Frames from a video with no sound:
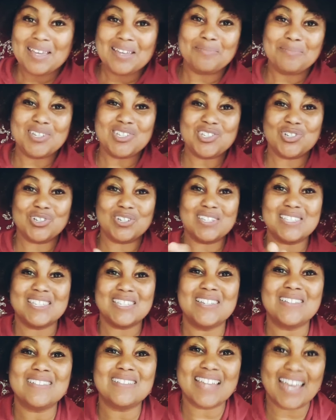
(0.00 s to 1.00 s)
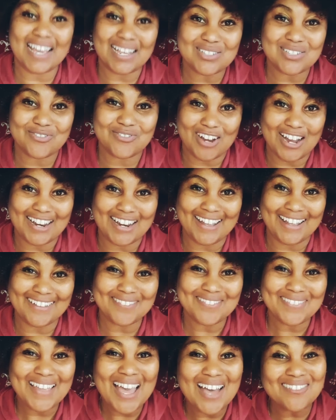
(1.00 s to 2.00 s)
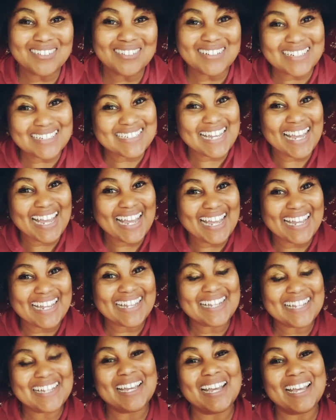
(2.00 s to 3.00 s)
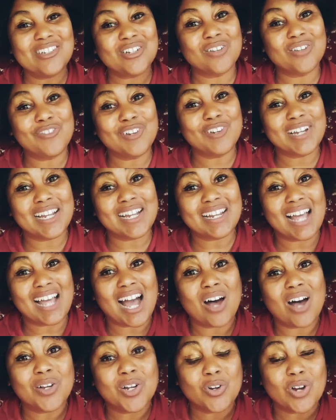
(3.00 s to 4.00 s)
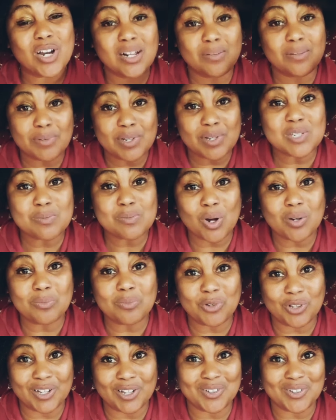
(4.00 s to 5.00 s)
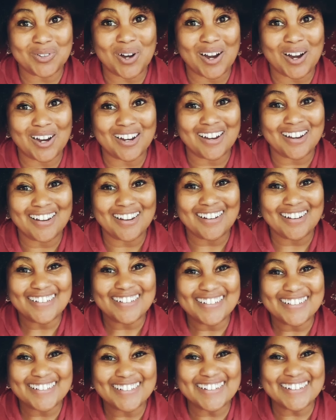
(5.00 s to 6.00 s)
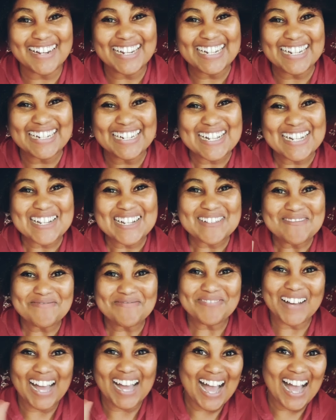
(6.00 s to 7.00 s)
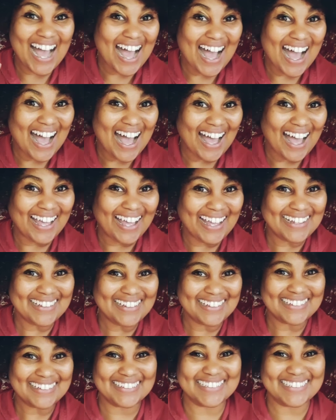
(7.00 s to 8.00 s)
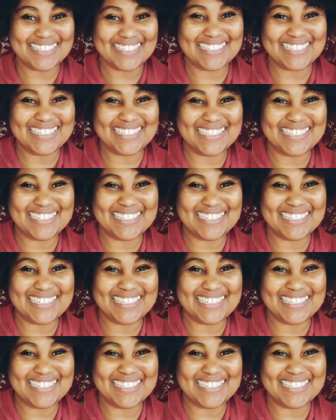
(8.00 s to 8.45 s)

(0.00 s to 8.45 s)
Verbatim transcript: Be sure to see you next Friday. Have a good day, and don't forget how incredibly smart and brilliant you are. All right, bye.